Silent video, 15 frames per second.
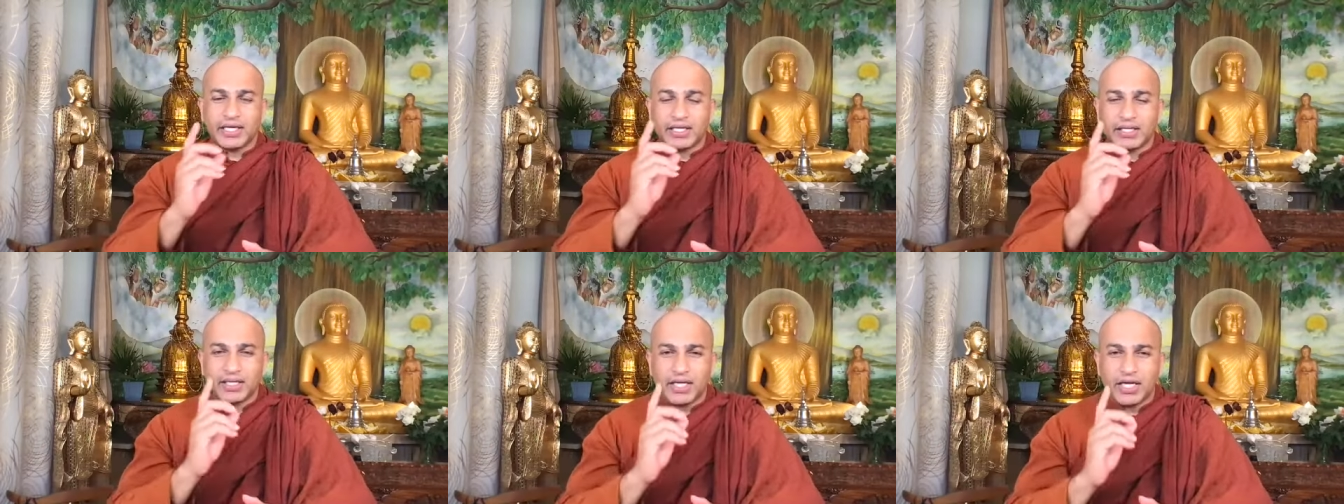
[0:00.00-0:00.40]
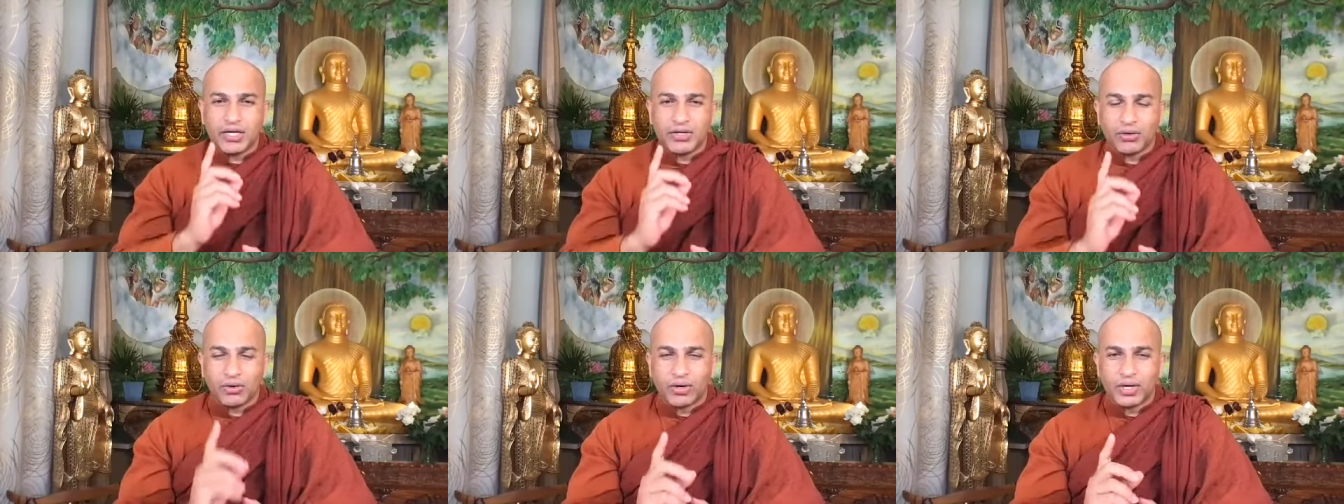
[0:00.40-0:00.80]
it
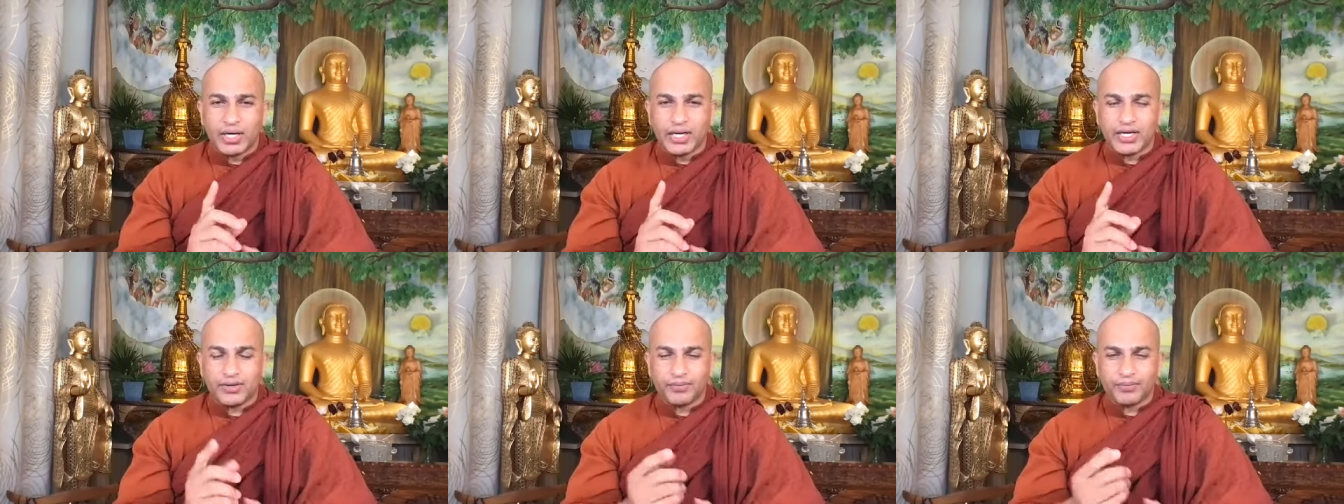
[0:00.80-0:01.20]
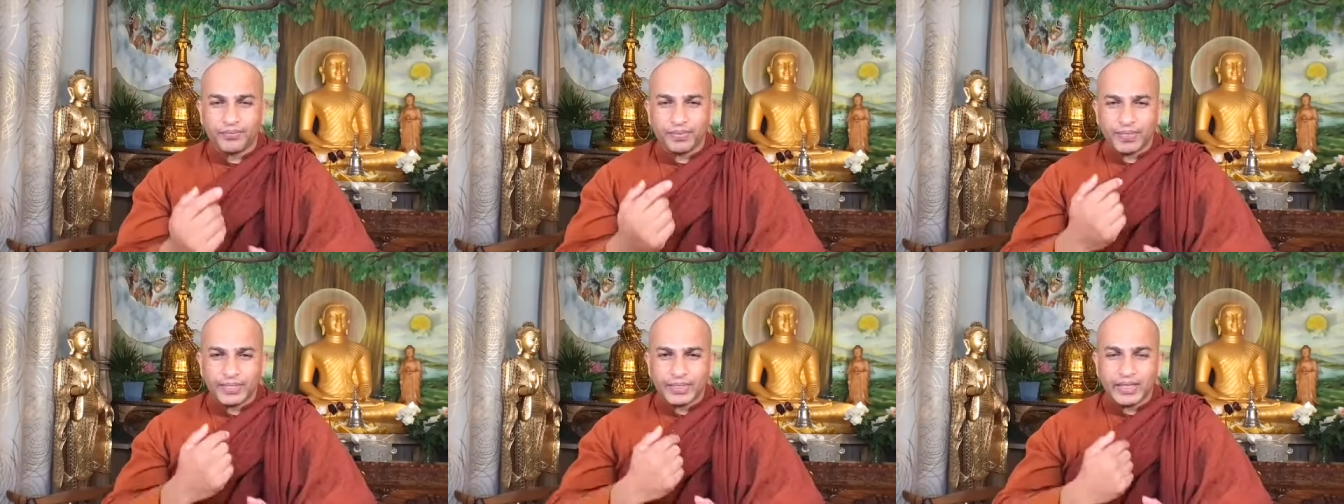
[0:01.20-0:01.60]
need only
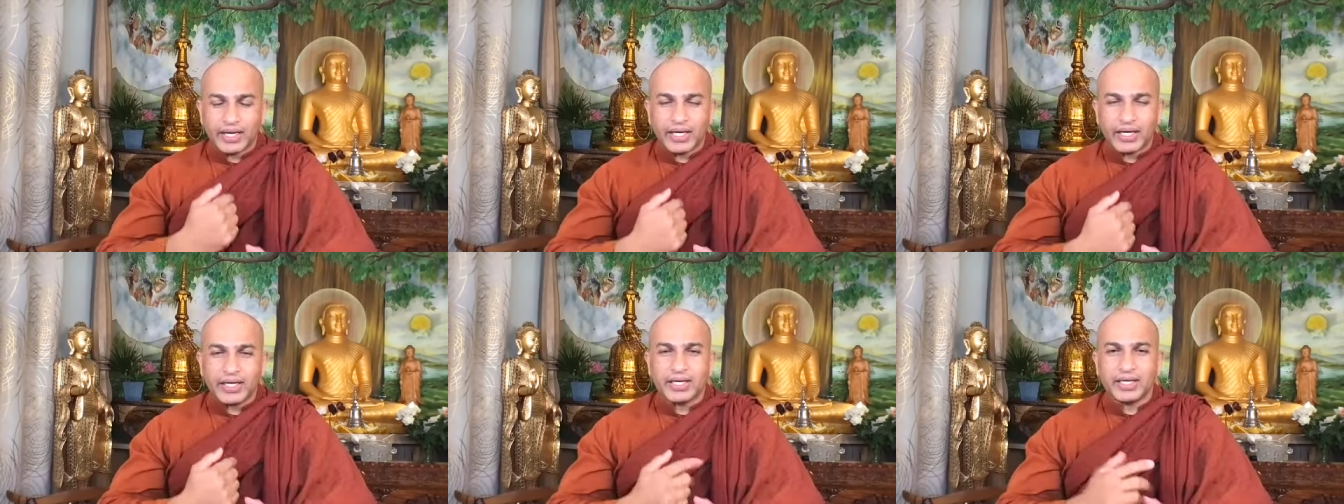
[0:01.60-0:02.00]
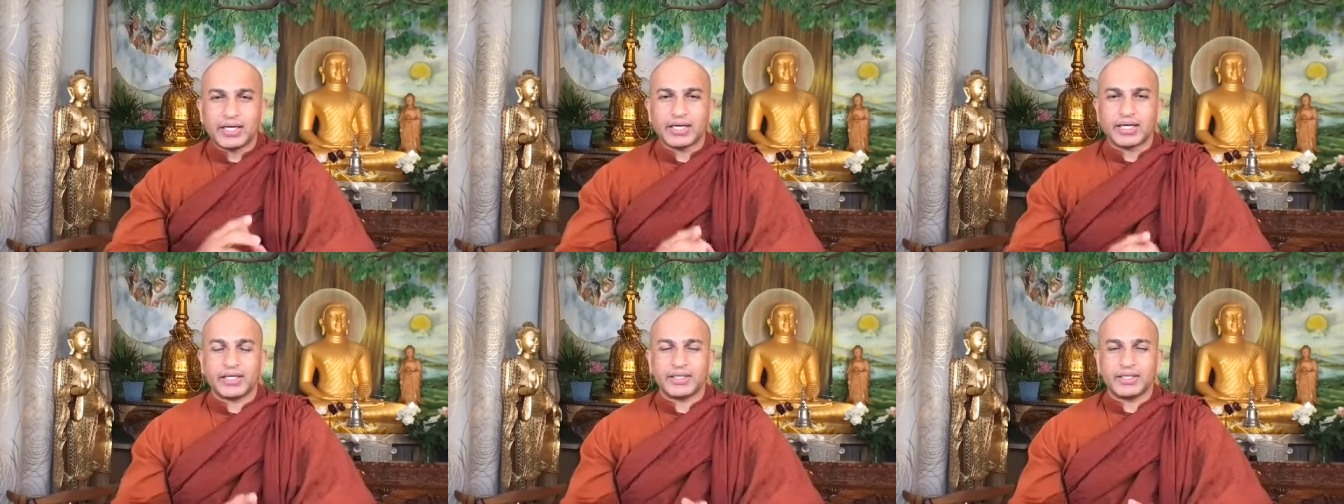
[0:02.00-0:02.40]
the
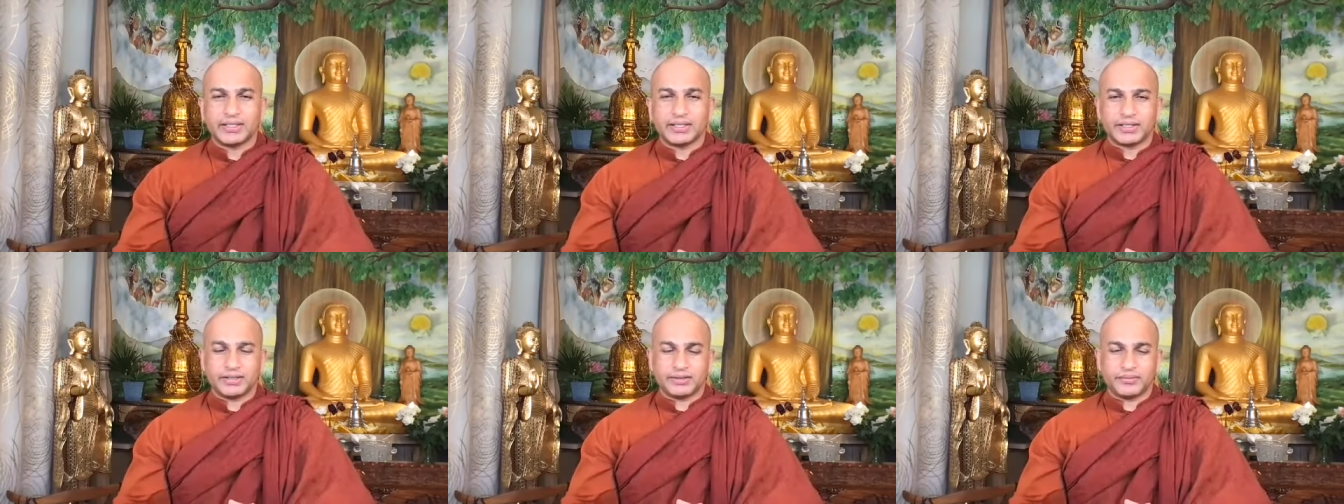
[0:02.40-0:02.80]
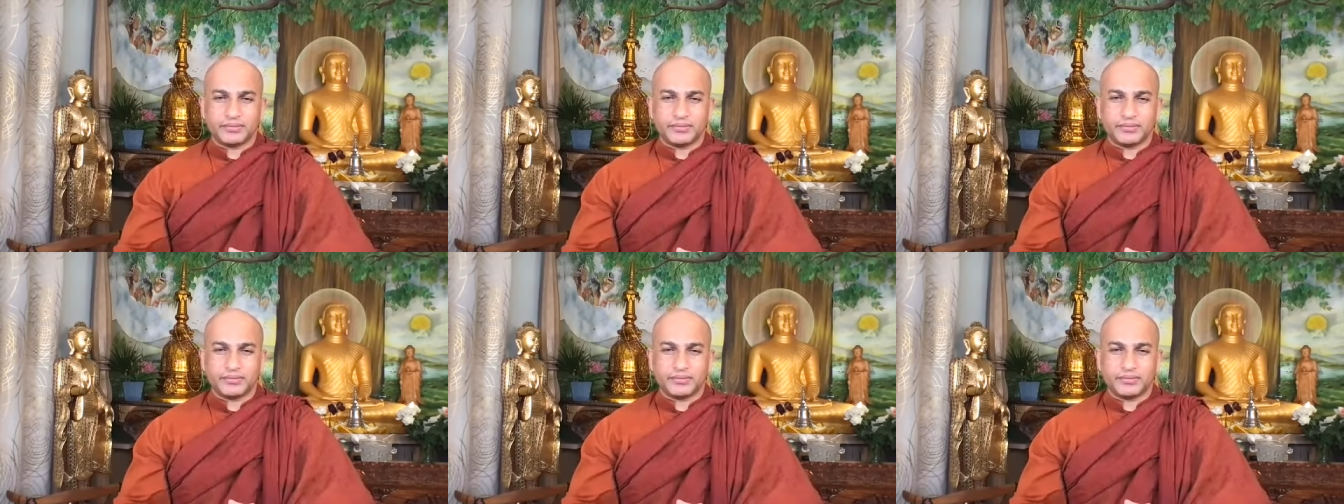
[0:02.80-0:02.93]
inner condition.